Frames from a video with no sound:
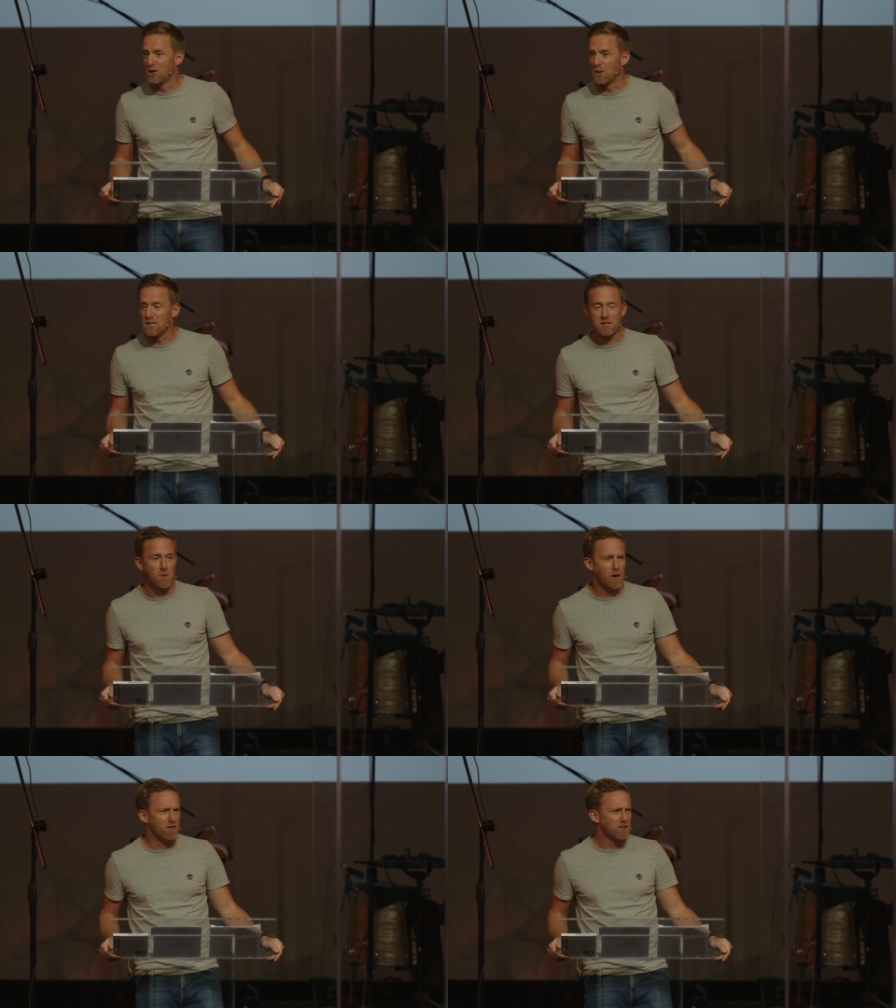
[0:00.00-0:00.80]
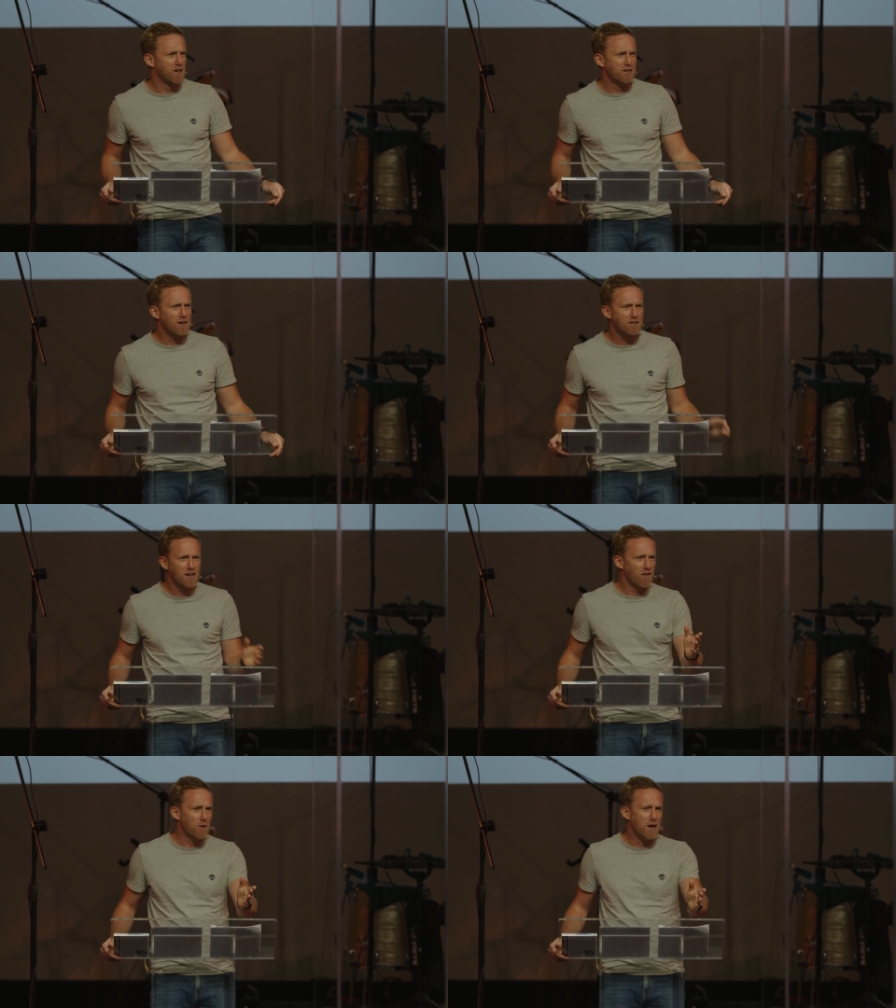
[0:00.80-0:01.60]
So I just went over and said, I
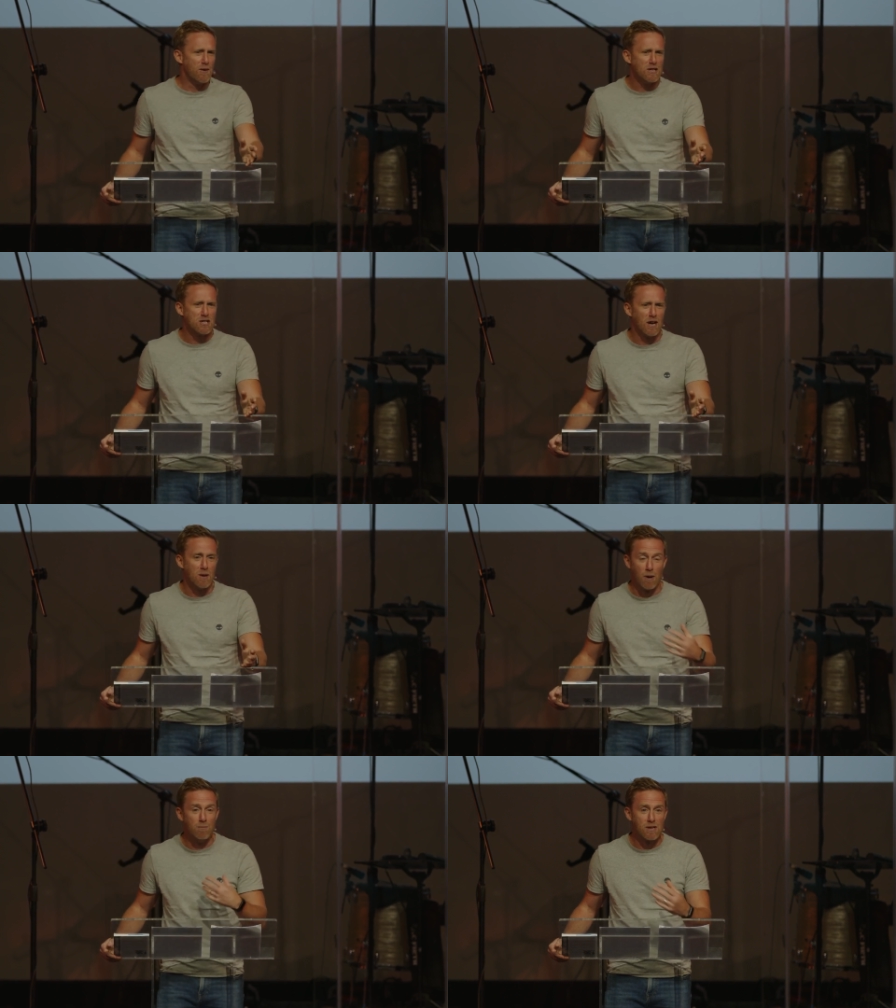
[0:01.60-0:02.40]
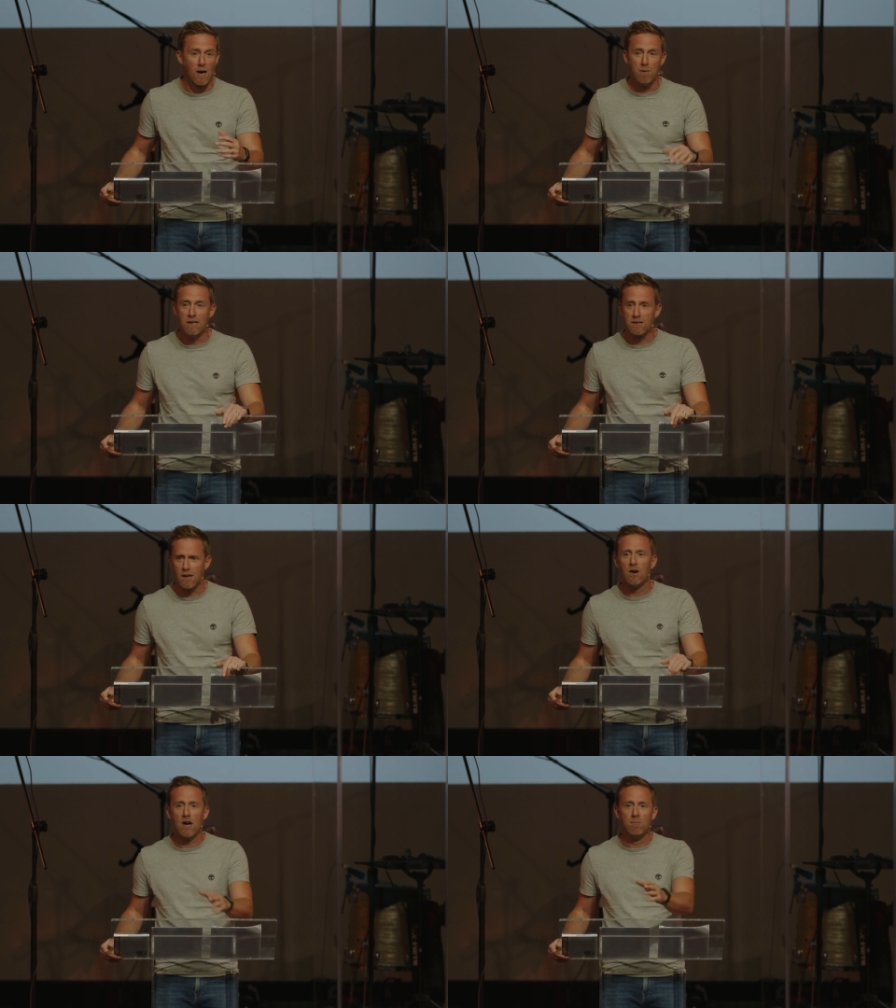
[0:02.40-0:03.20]
don't know if we know each other, but I'm Dub. And he
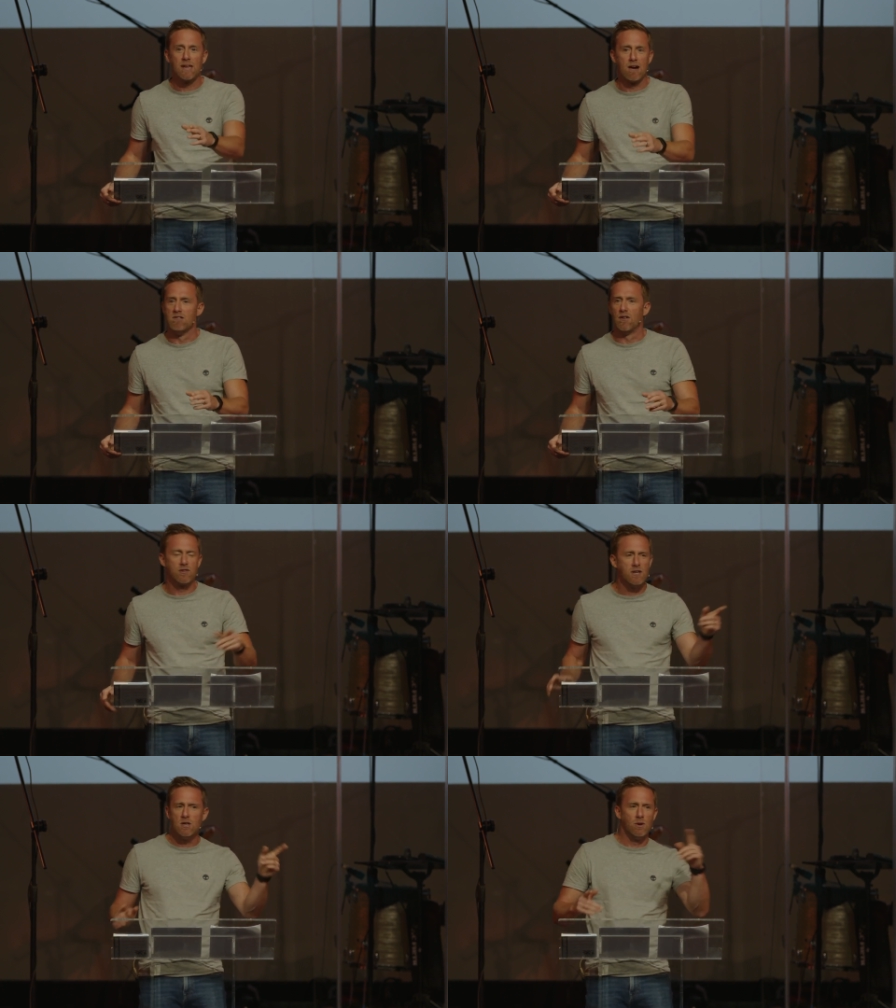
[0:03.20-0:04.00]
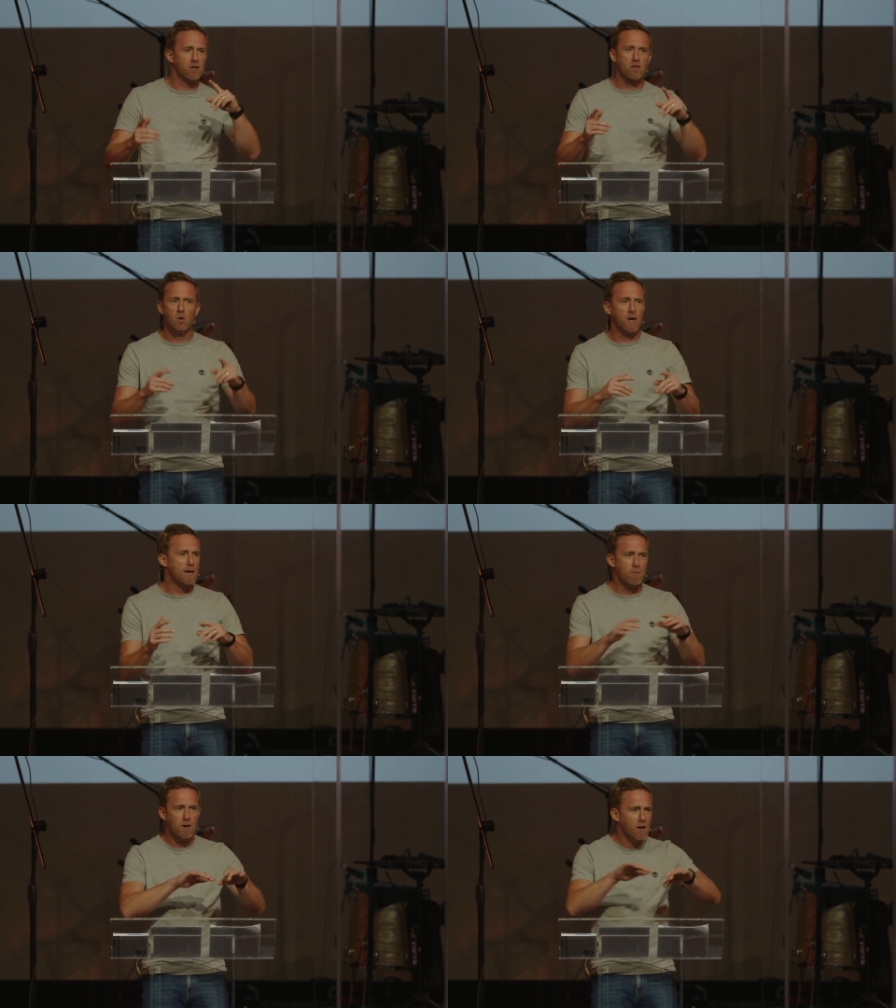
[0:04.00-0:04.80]
said, oh yeah, I'm Darren. I've seen you on the school
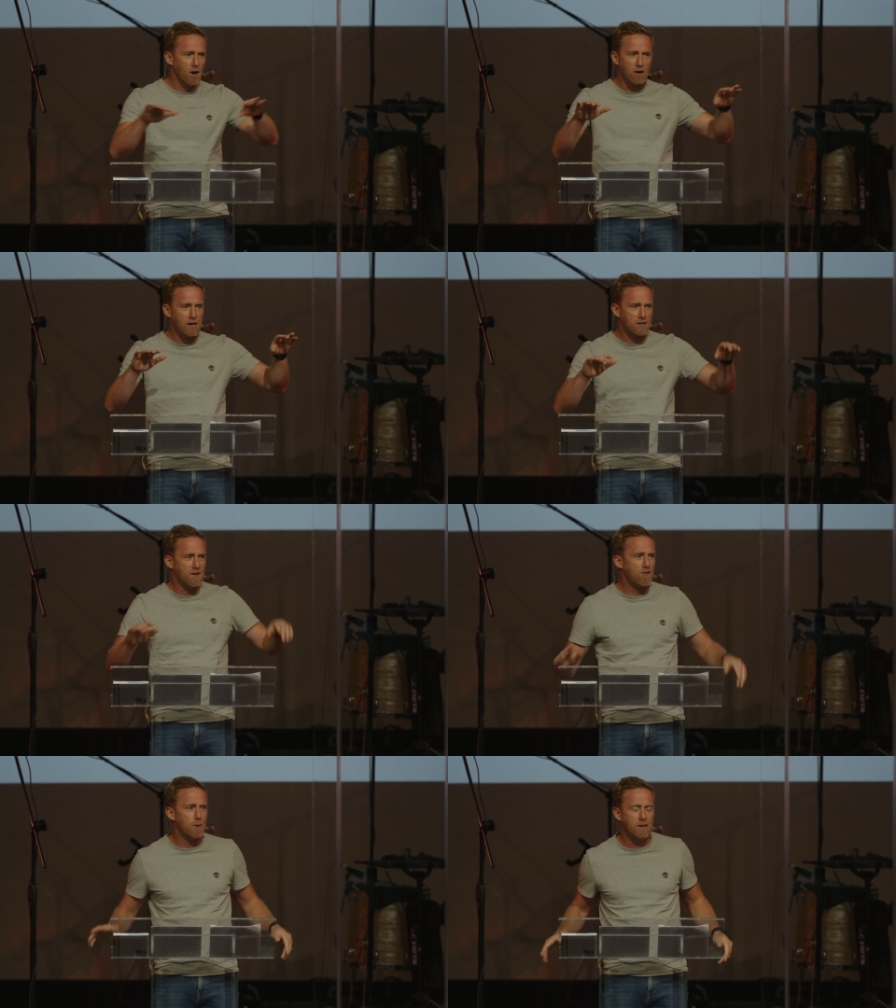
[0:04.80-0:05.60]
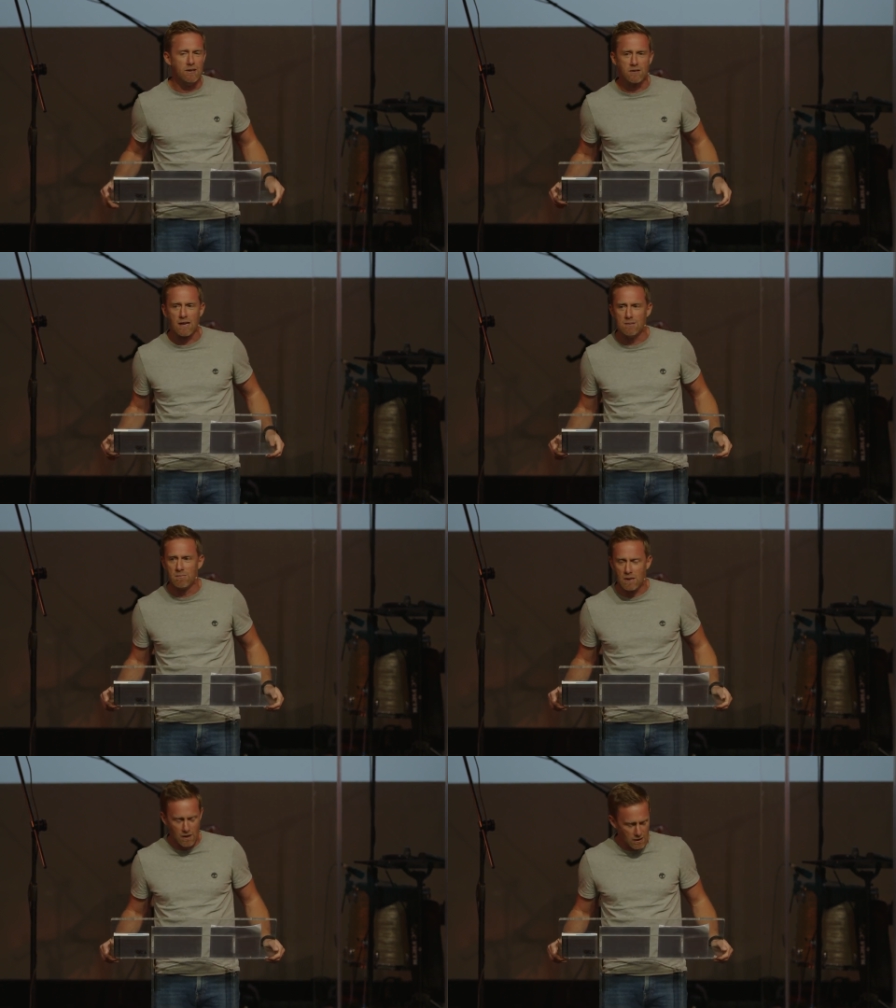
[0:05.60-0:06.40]
gate, but our kids have never been in the
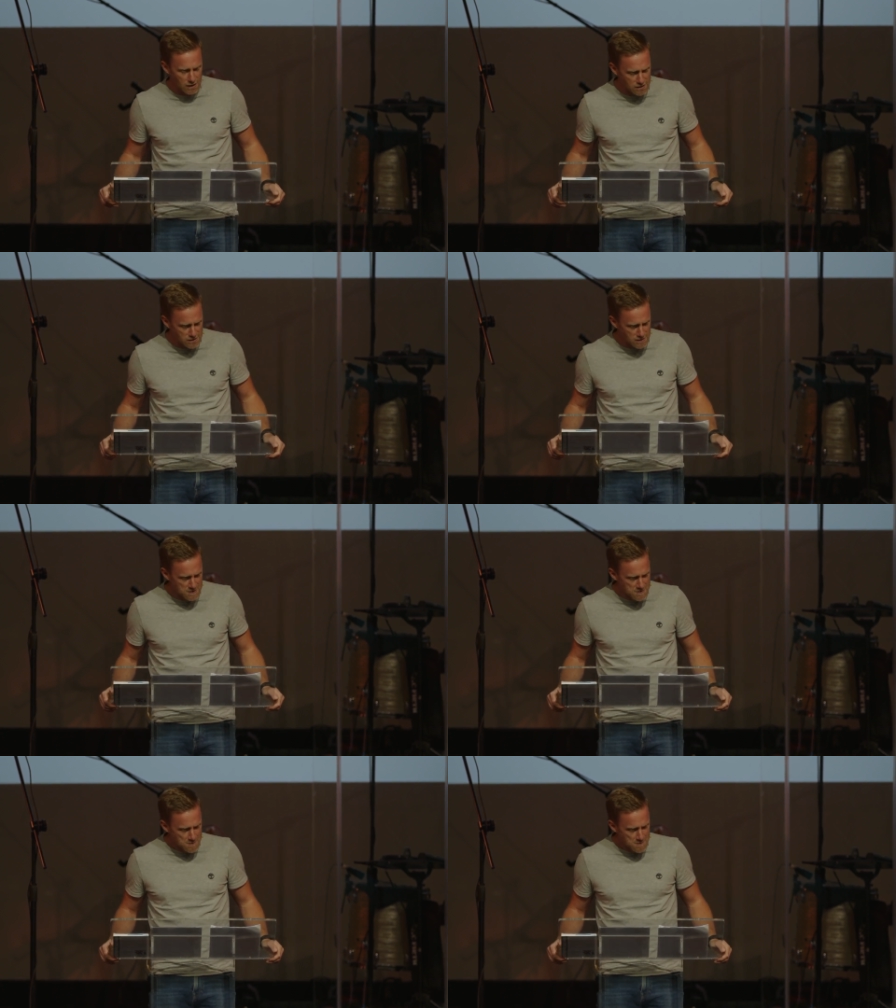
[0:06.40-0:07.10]
same class.